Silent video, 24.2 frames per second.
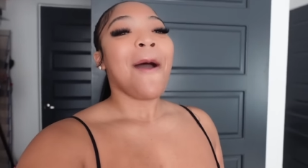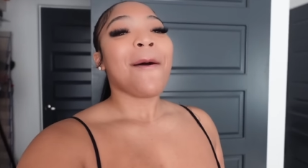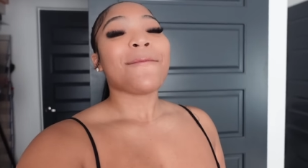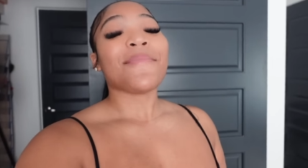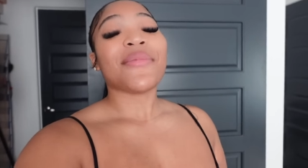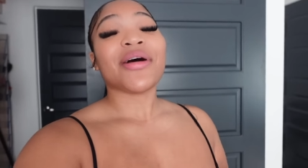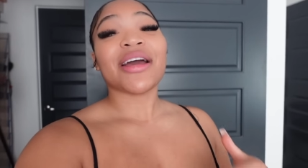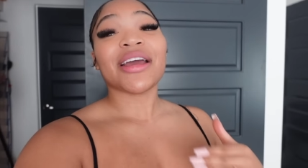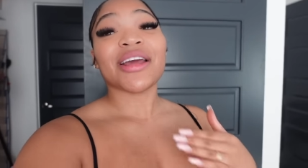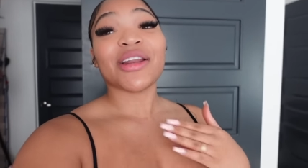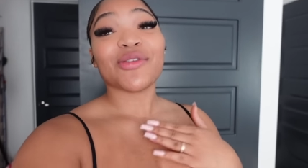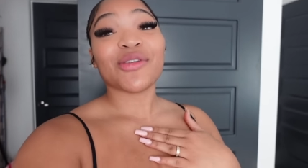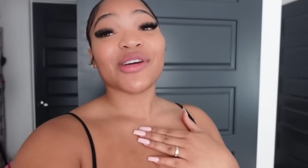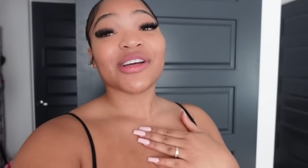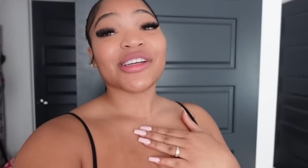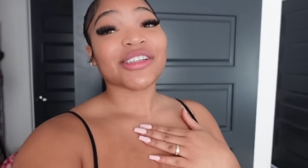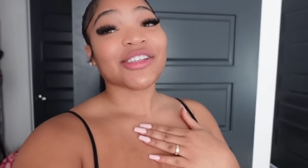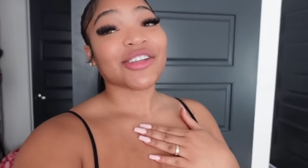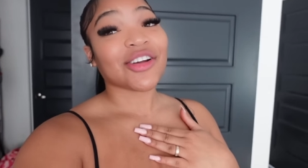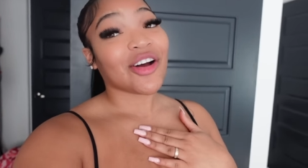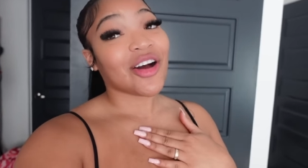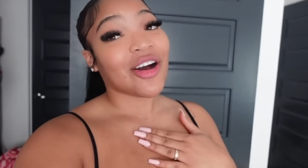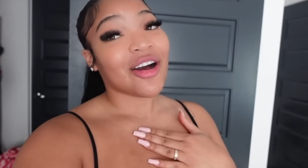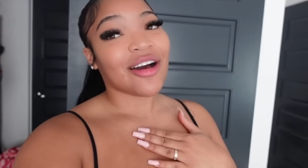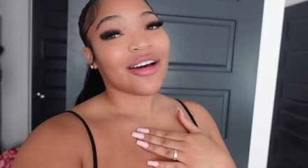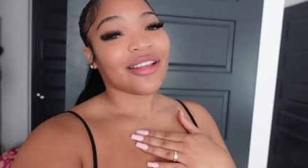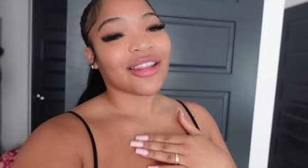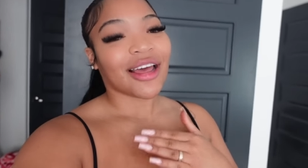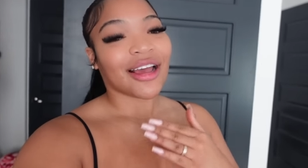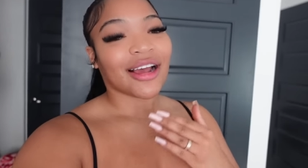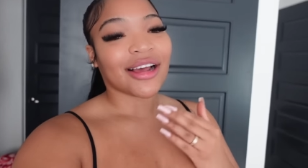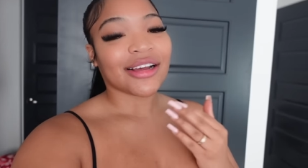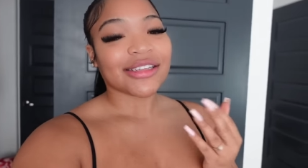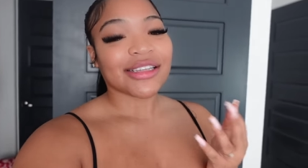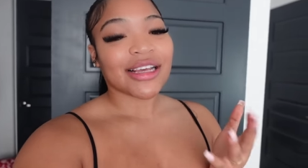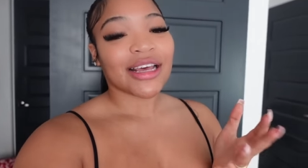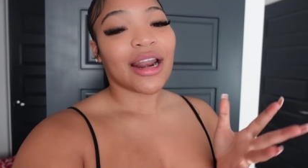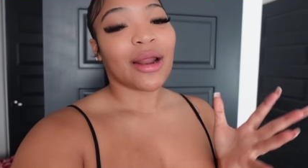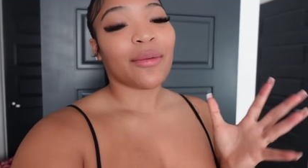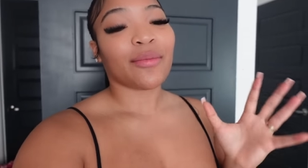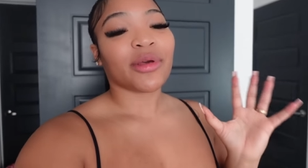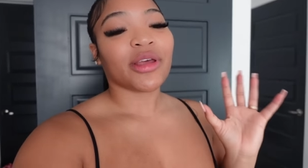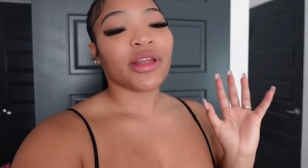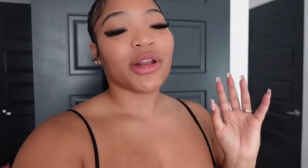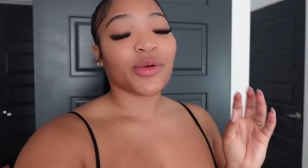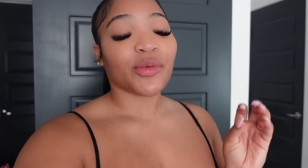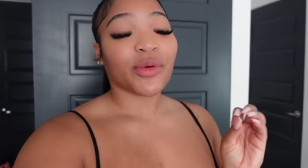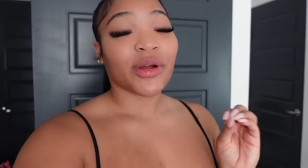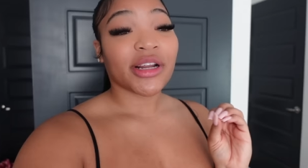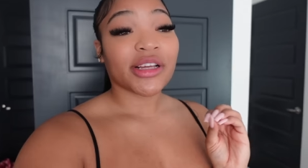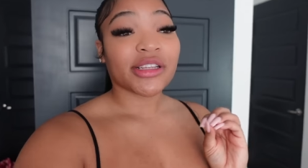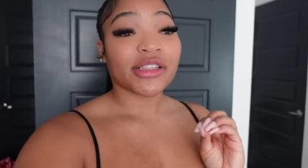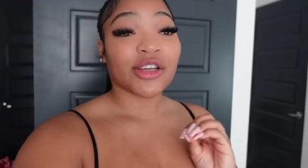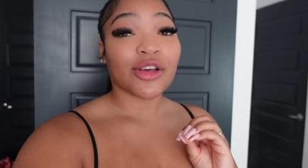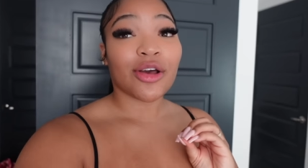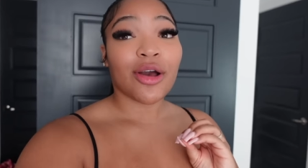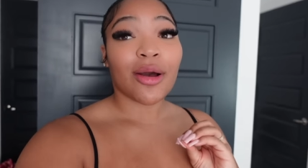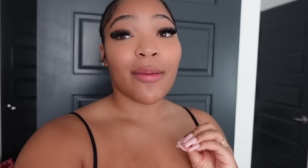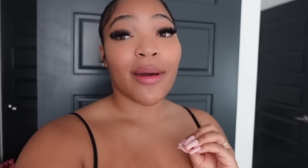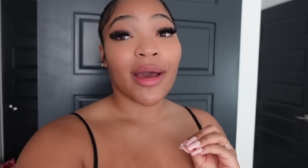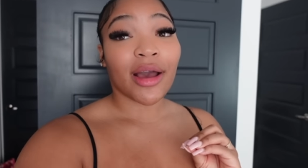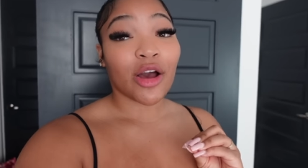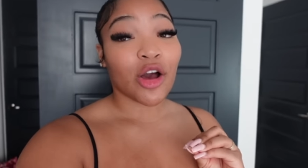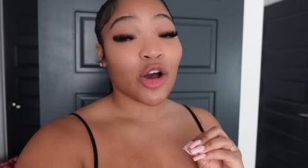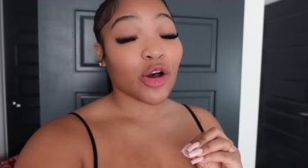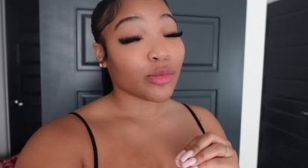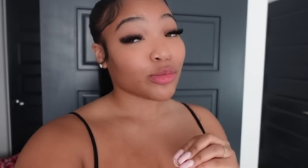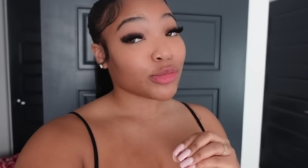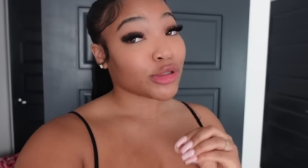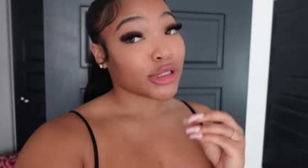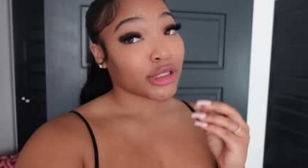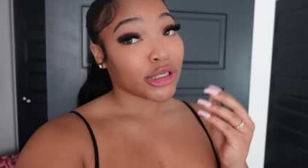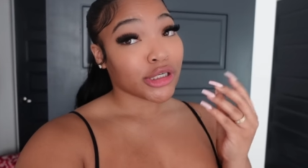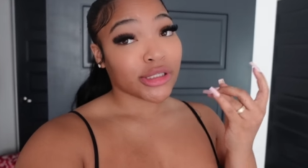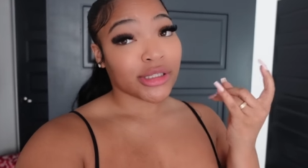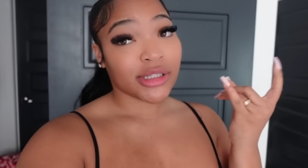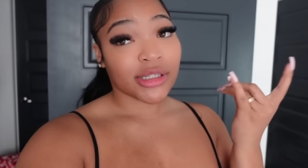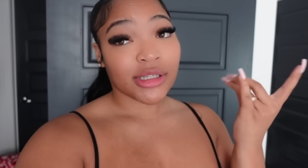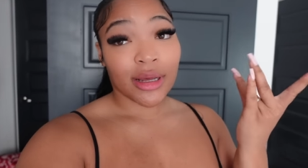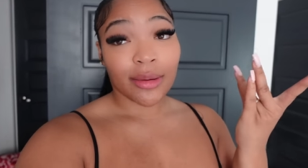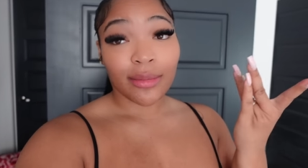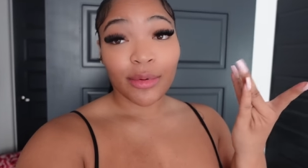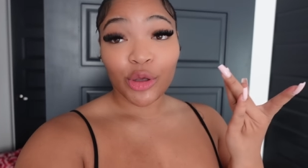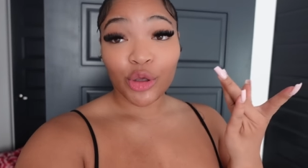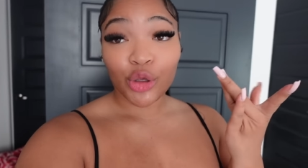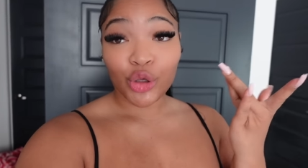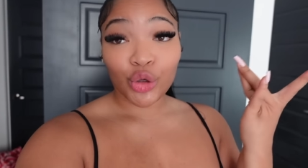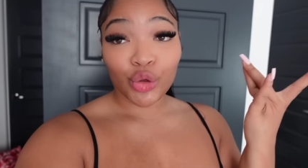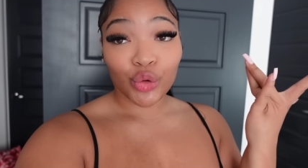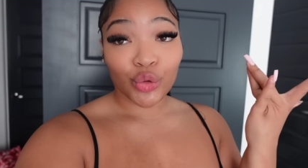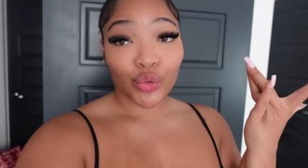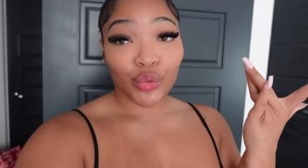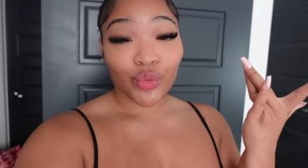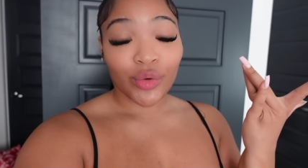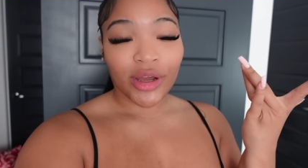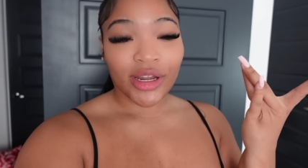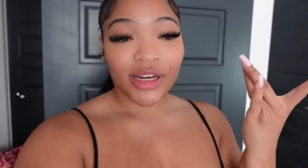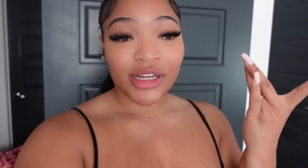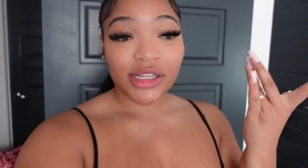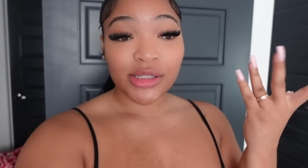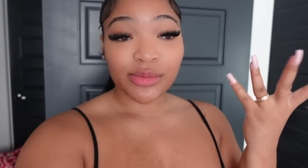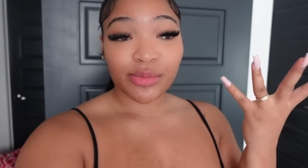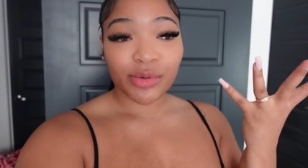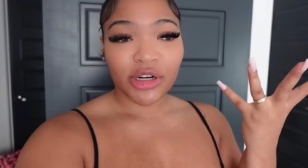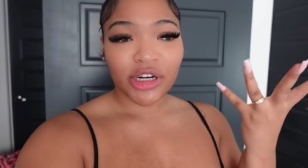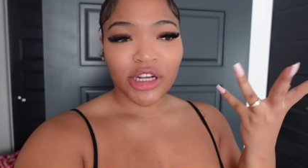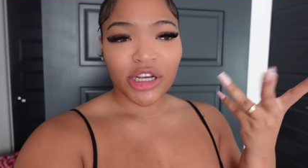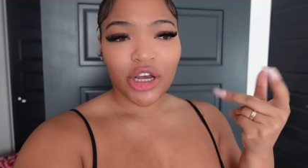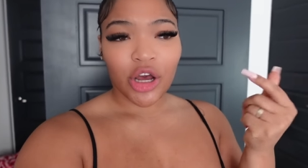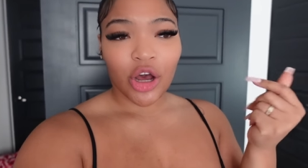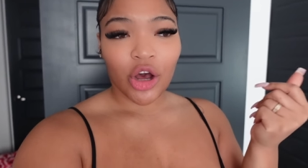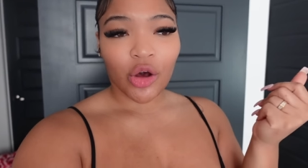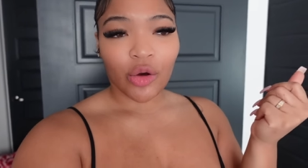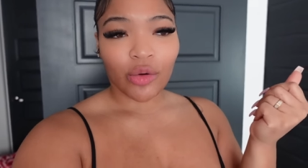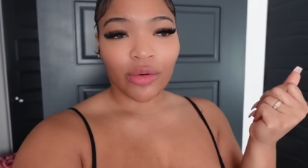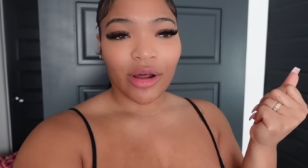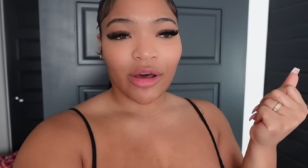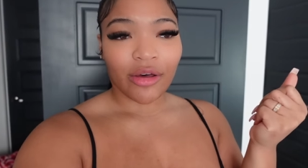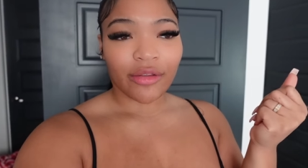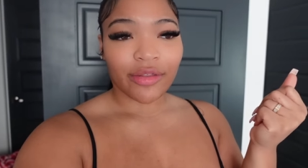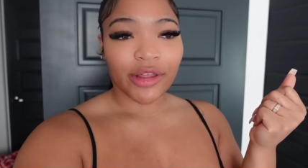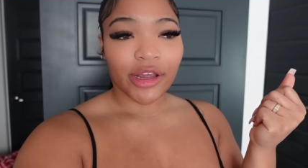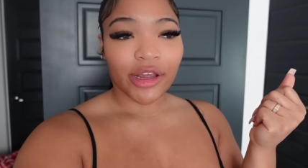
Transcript: but anyways, y'all, like I said, I'm getting ready to go back home to the W and it's pretty cold out